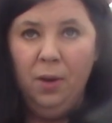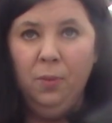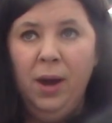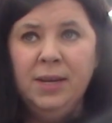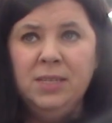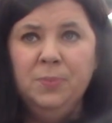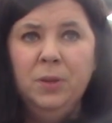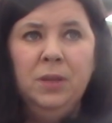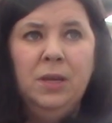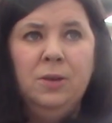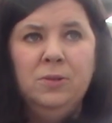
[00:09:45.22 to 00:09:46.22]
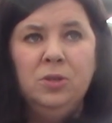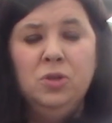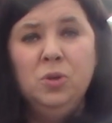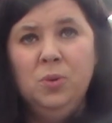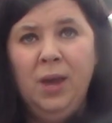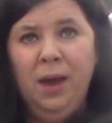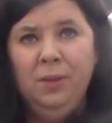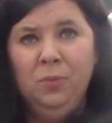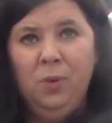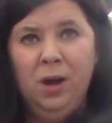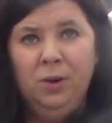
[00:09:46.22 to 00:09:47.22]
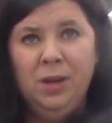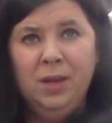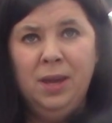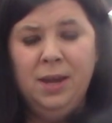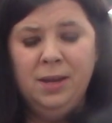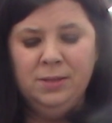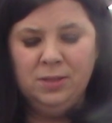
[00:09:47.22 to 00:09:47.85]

I typically use a 2-gallon watering can,